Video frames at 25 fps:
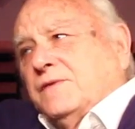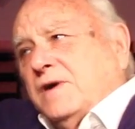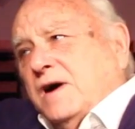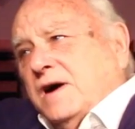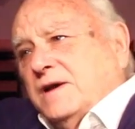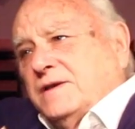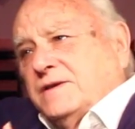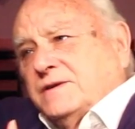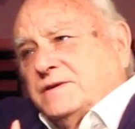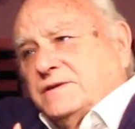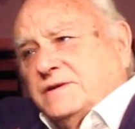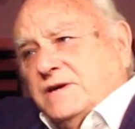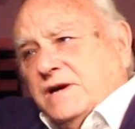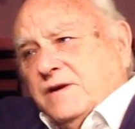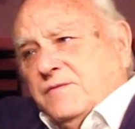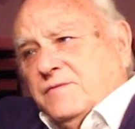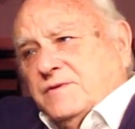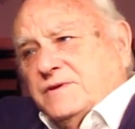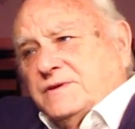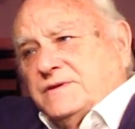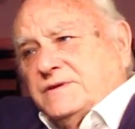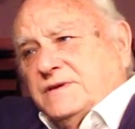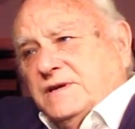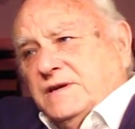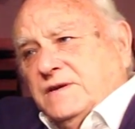guidance I
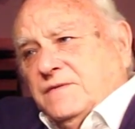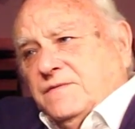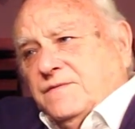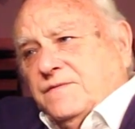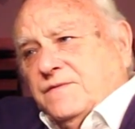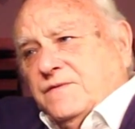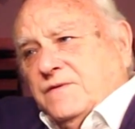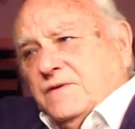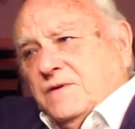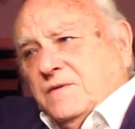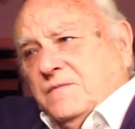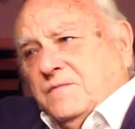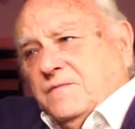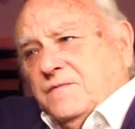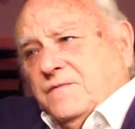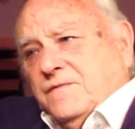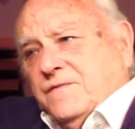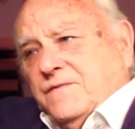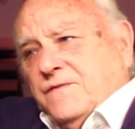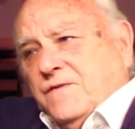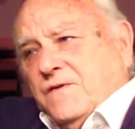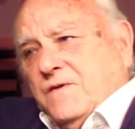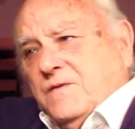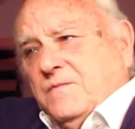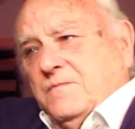receive
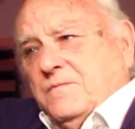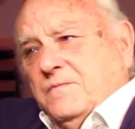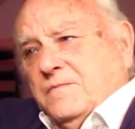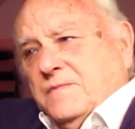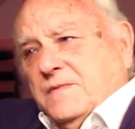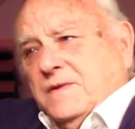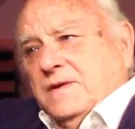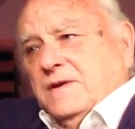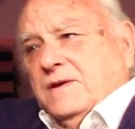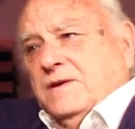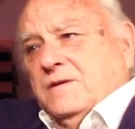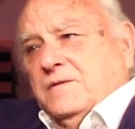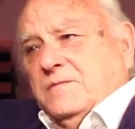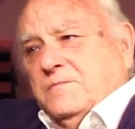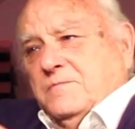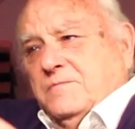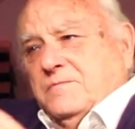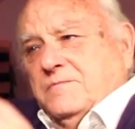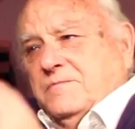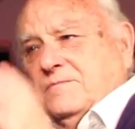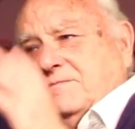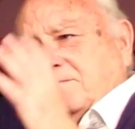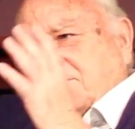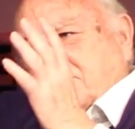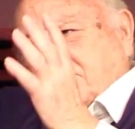from
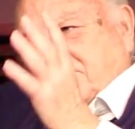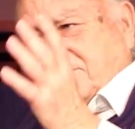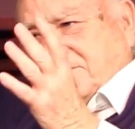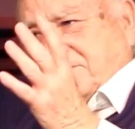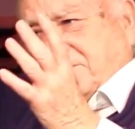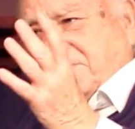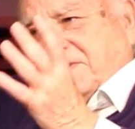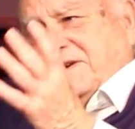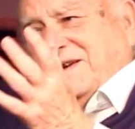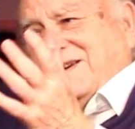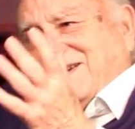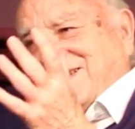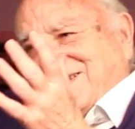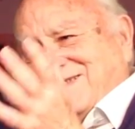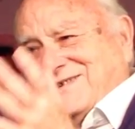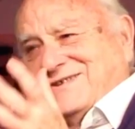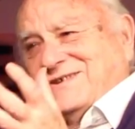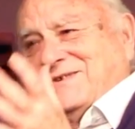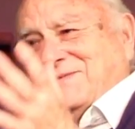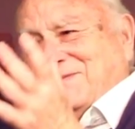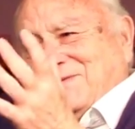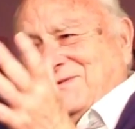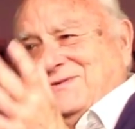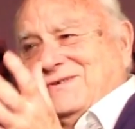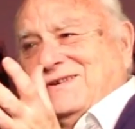beings,
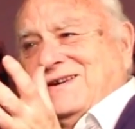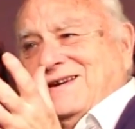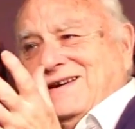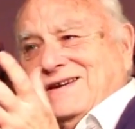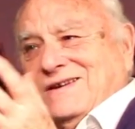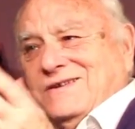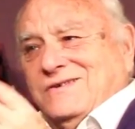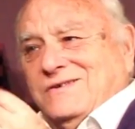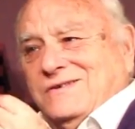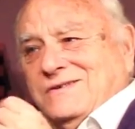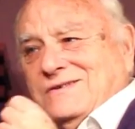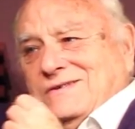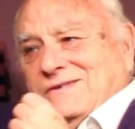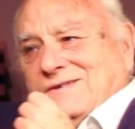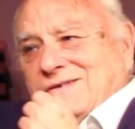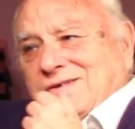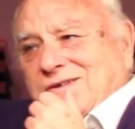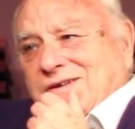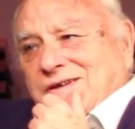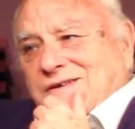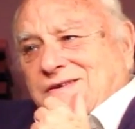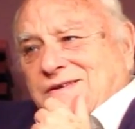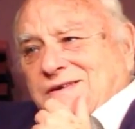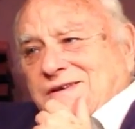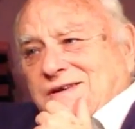if you like, on
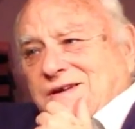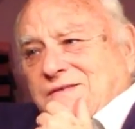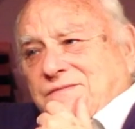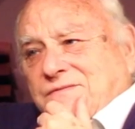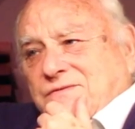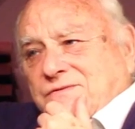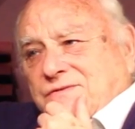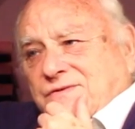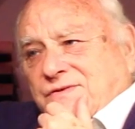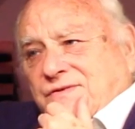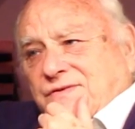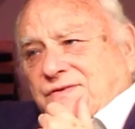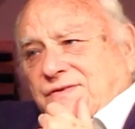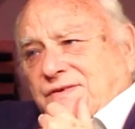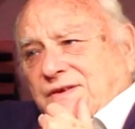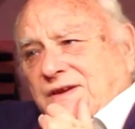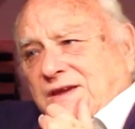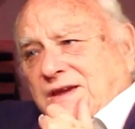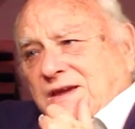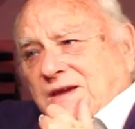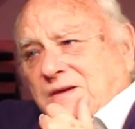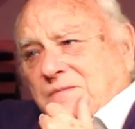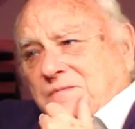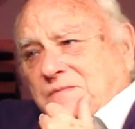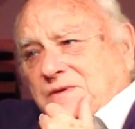other levels
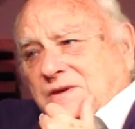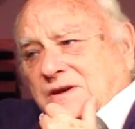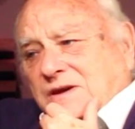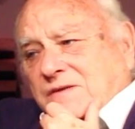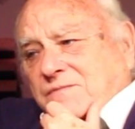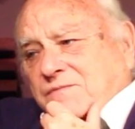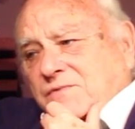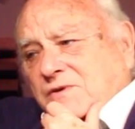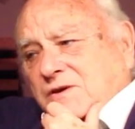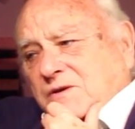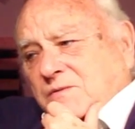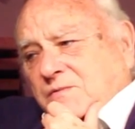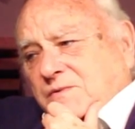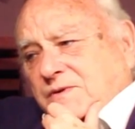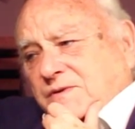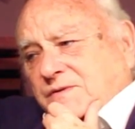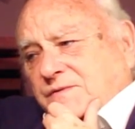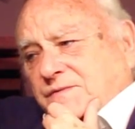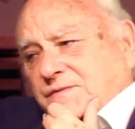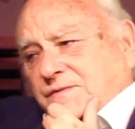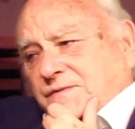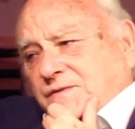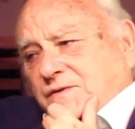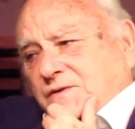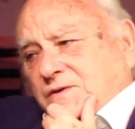that I've worked with
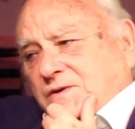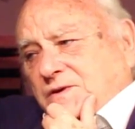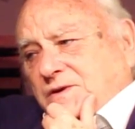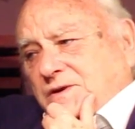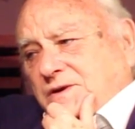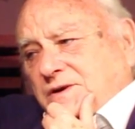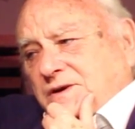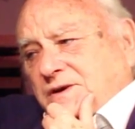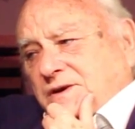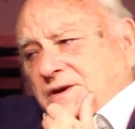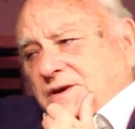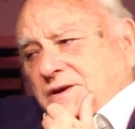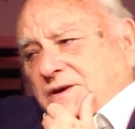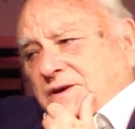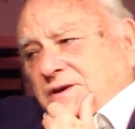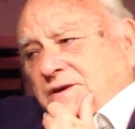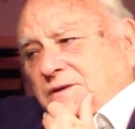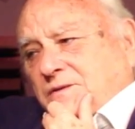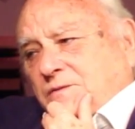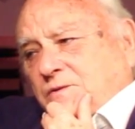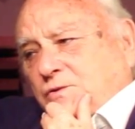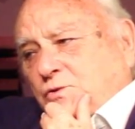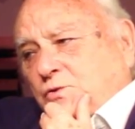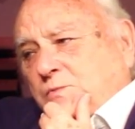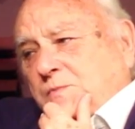for
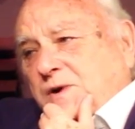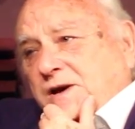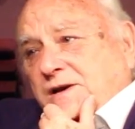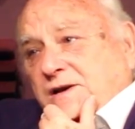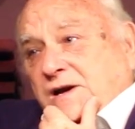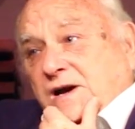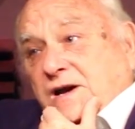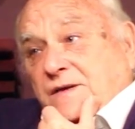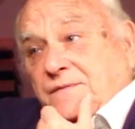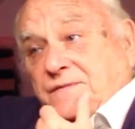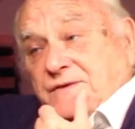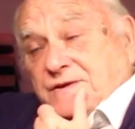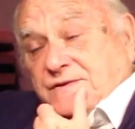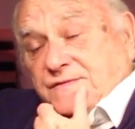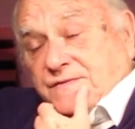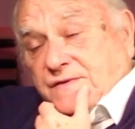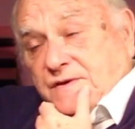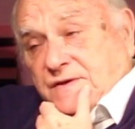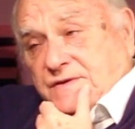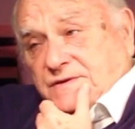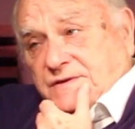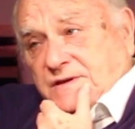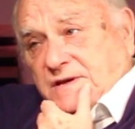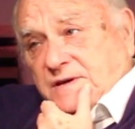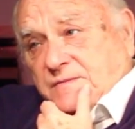all my life, as far
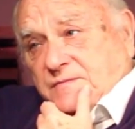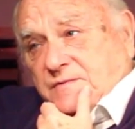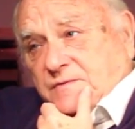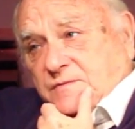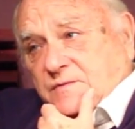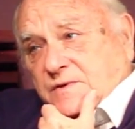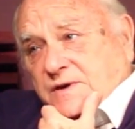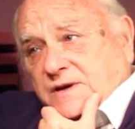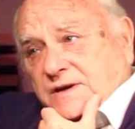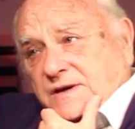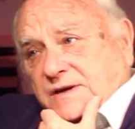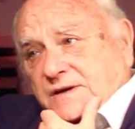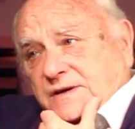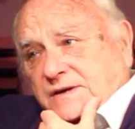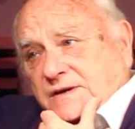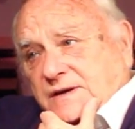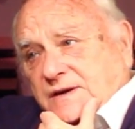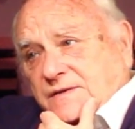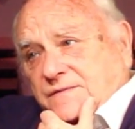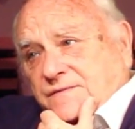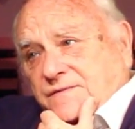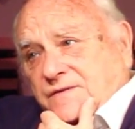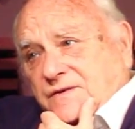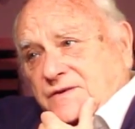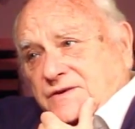as I'm aware. I
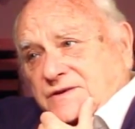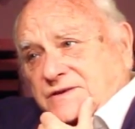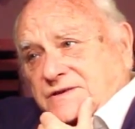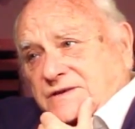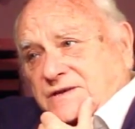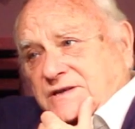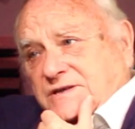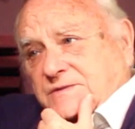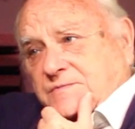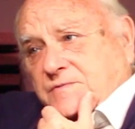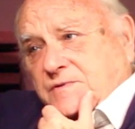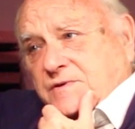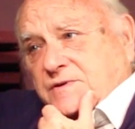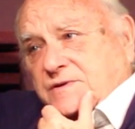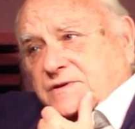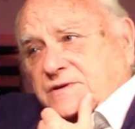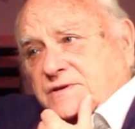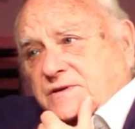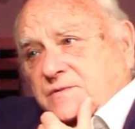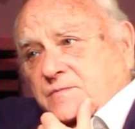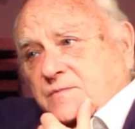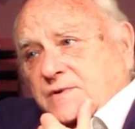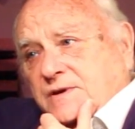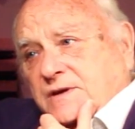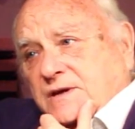first experienced
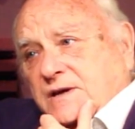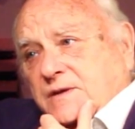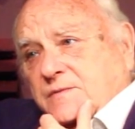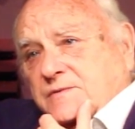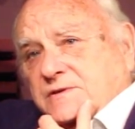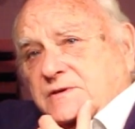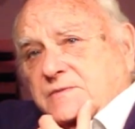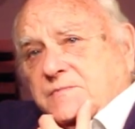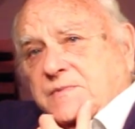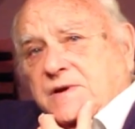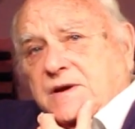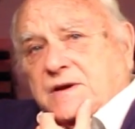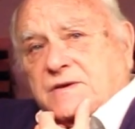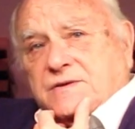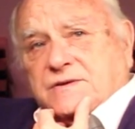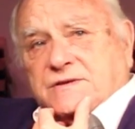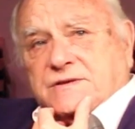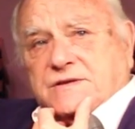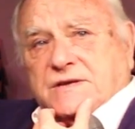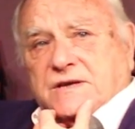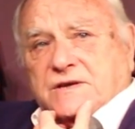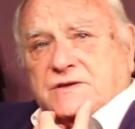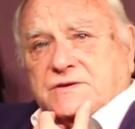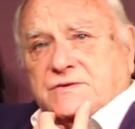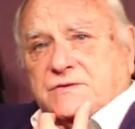them when I was about
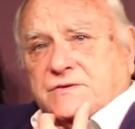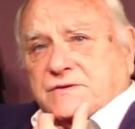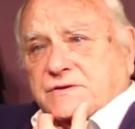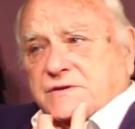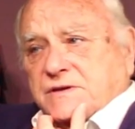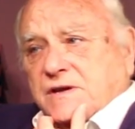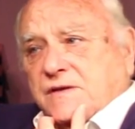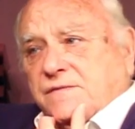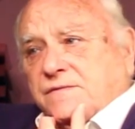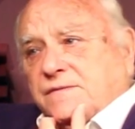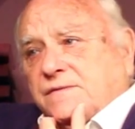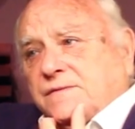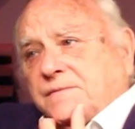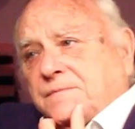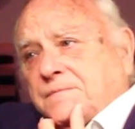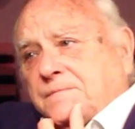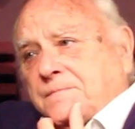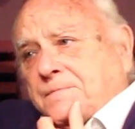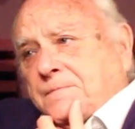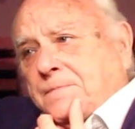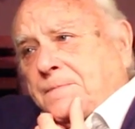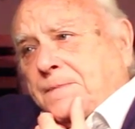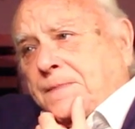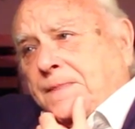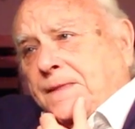6 or 7.
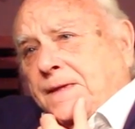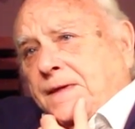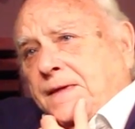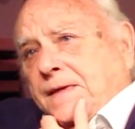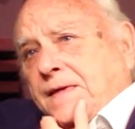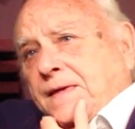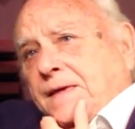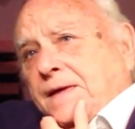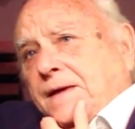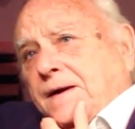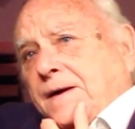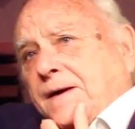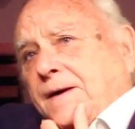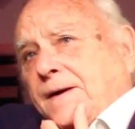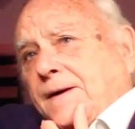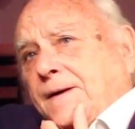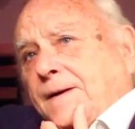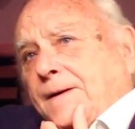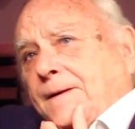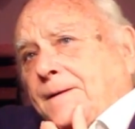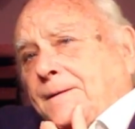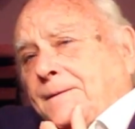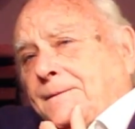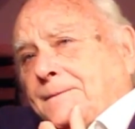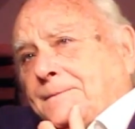
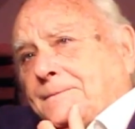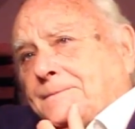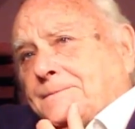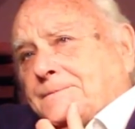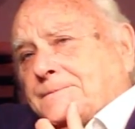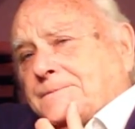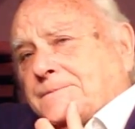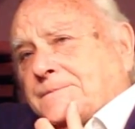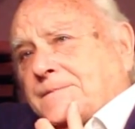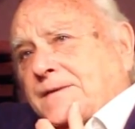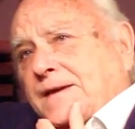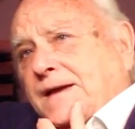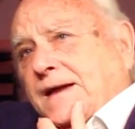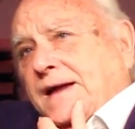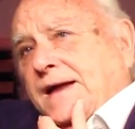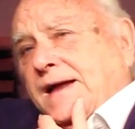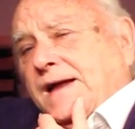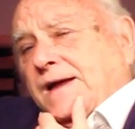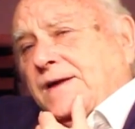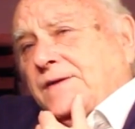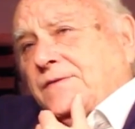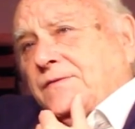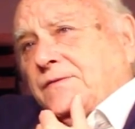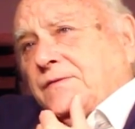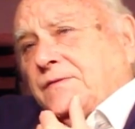
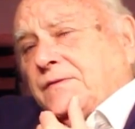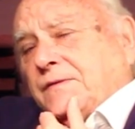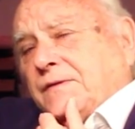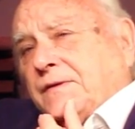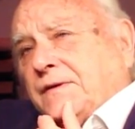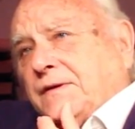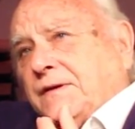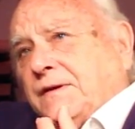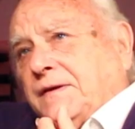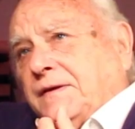And